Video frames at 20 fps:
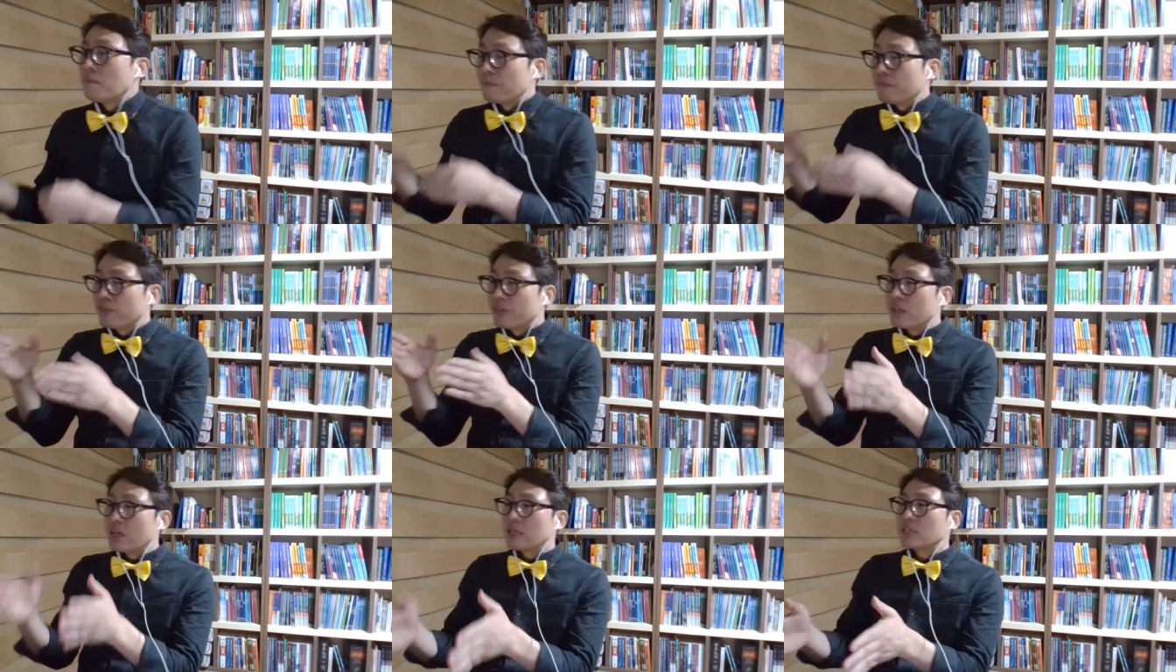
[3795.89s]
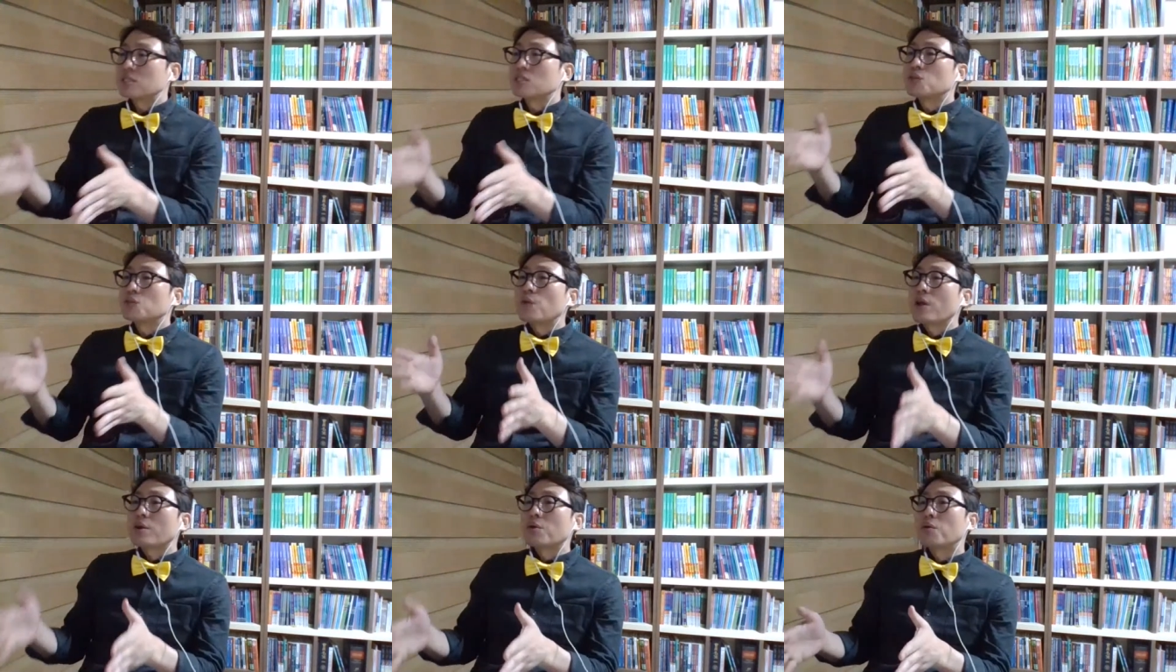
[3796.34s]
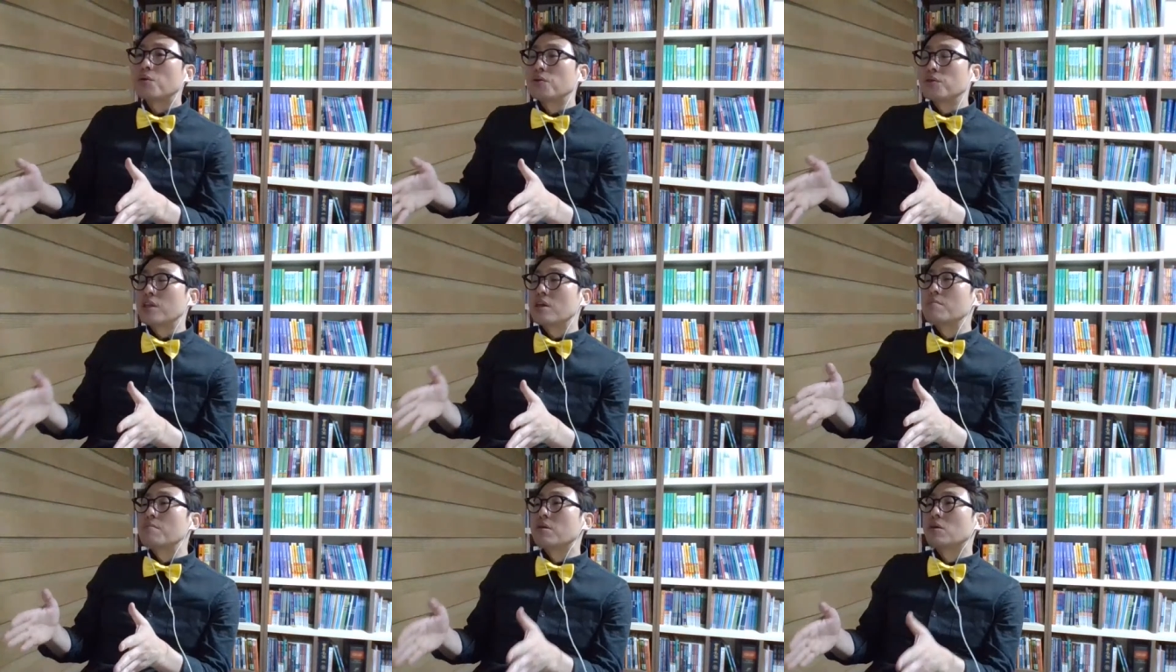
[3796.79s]
this
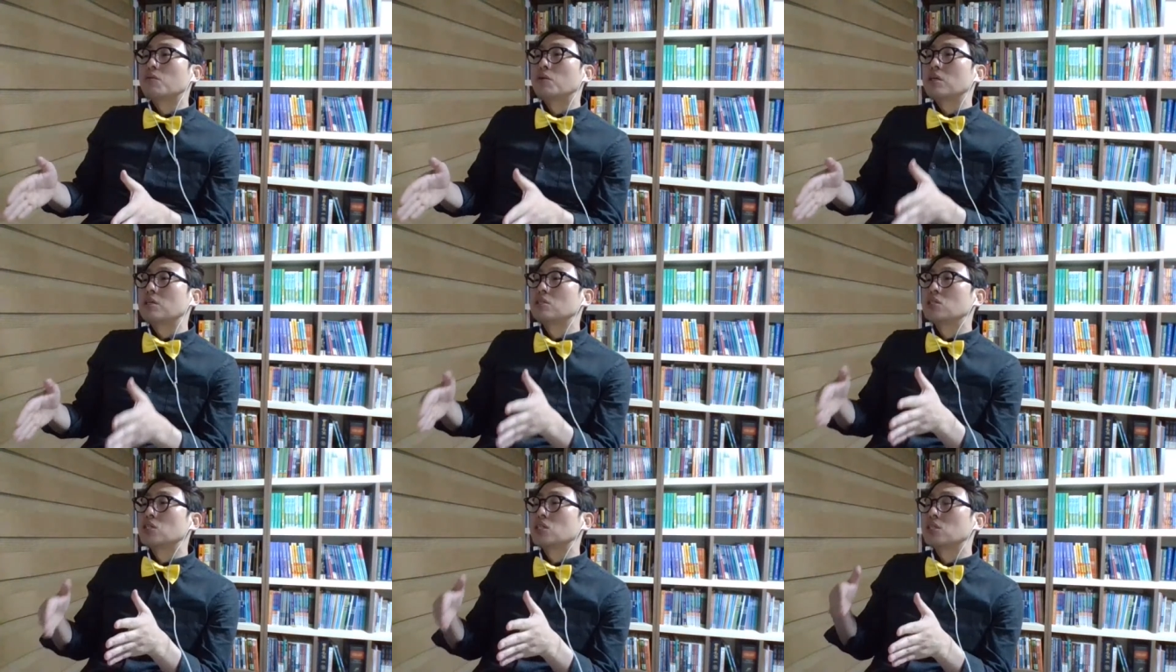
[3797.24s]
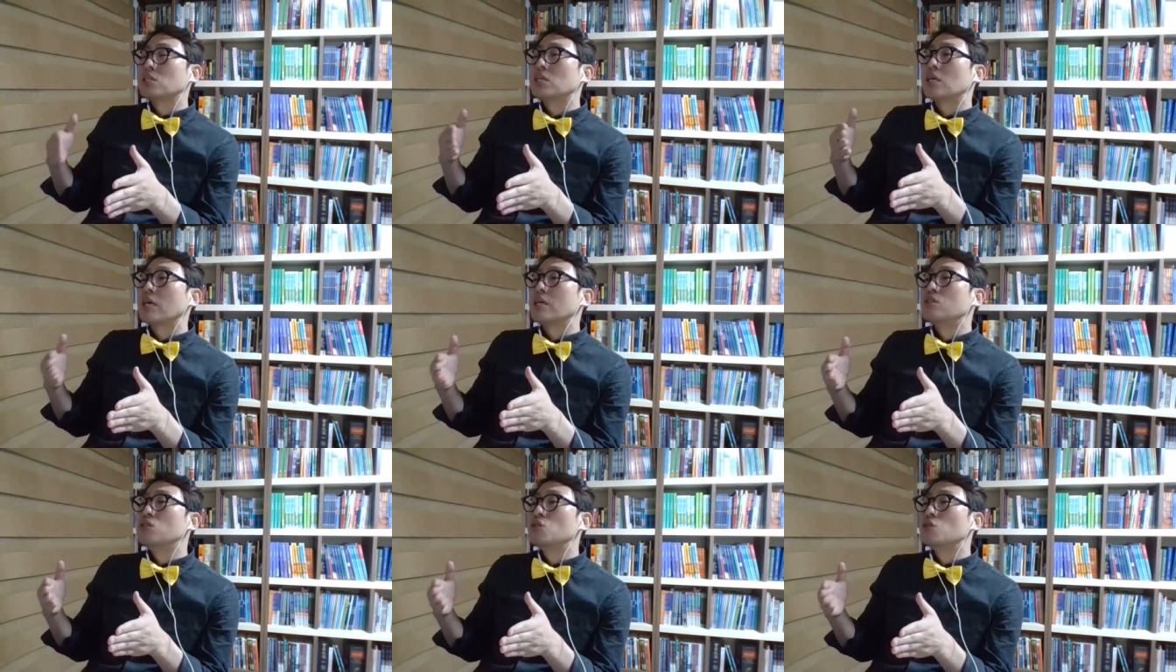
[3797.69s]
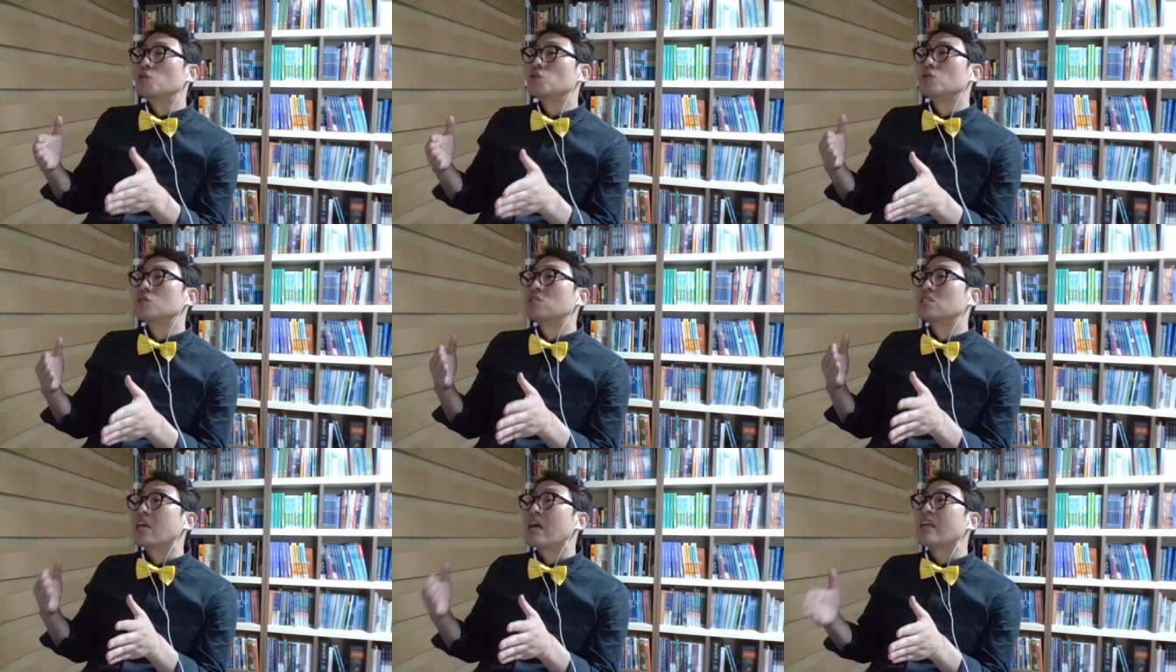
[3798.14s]
record immigration can
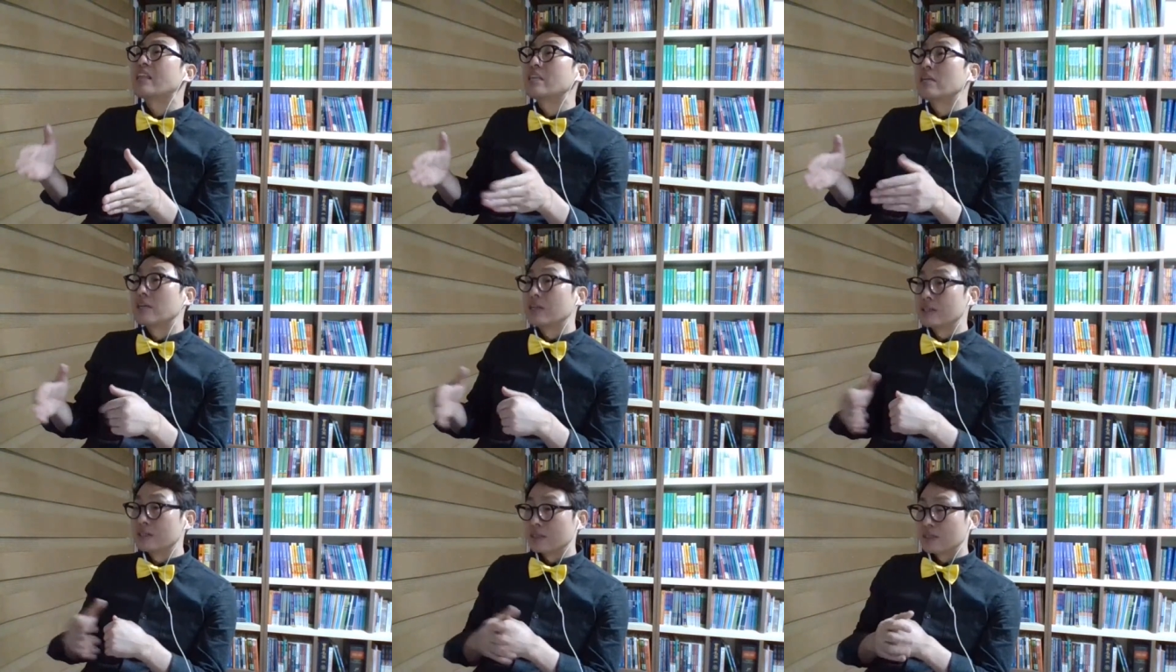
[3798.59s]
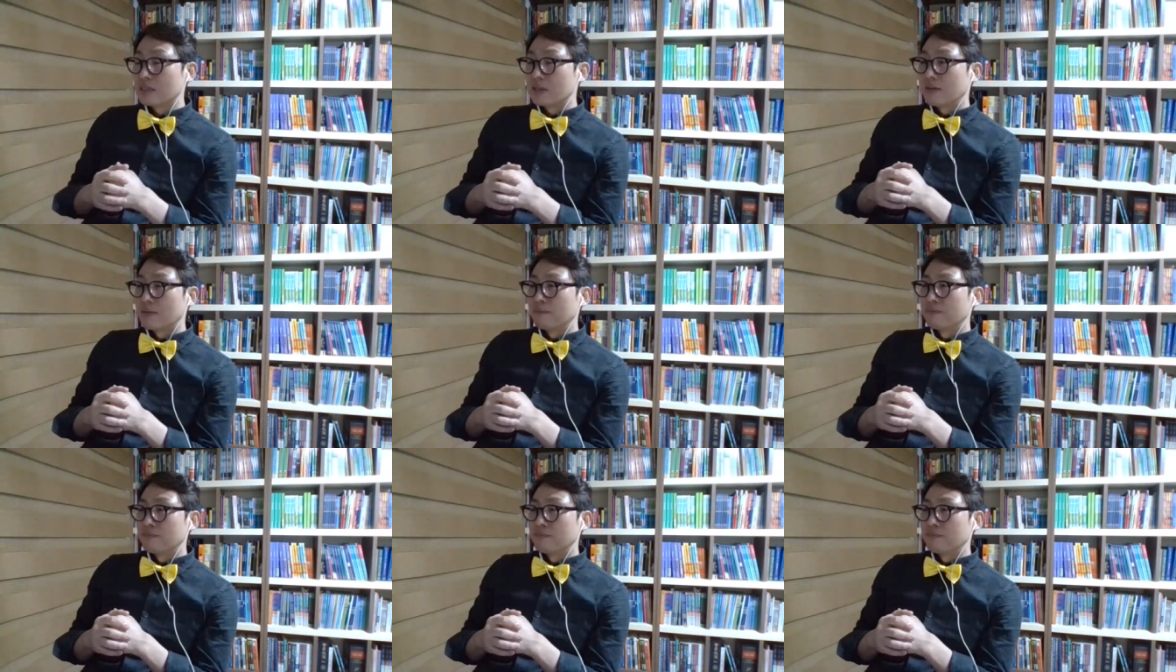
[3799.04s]
use 10 years.